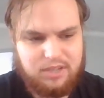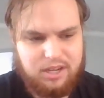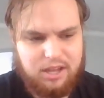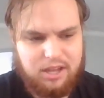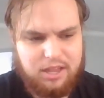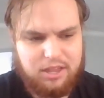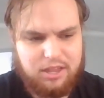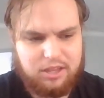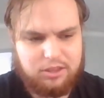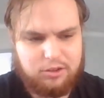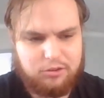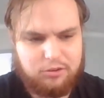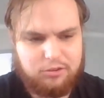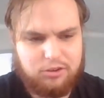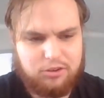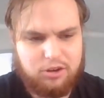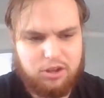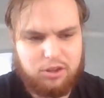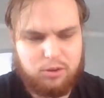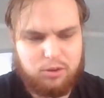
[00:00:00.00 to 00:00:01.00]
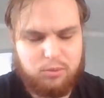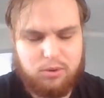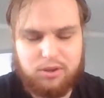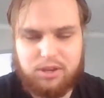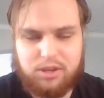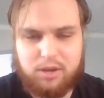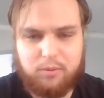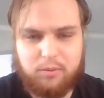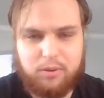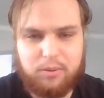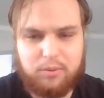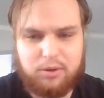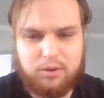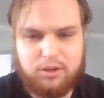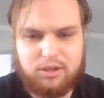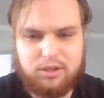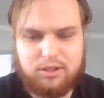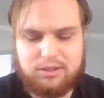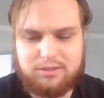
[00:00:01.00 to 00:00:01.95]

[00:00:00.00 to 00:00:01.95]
I think there's another one that we were